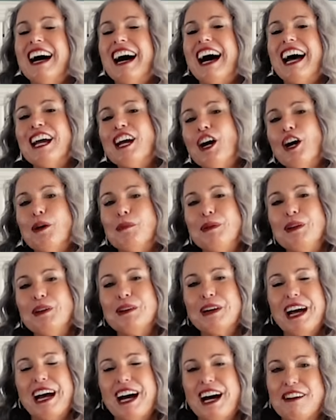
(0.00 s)
I hope you
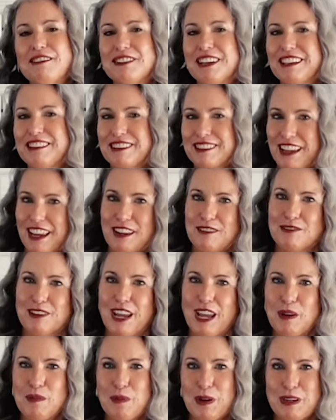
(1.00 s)
have safe
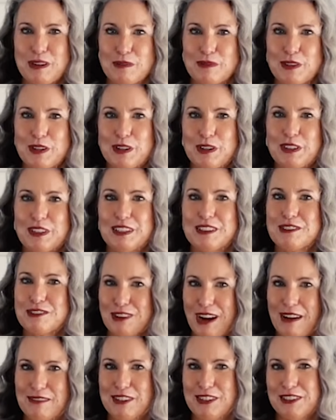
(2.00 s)
and wonderful
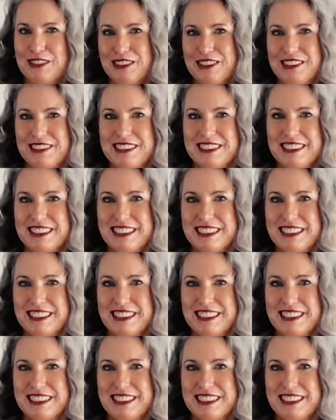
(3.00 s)
travels.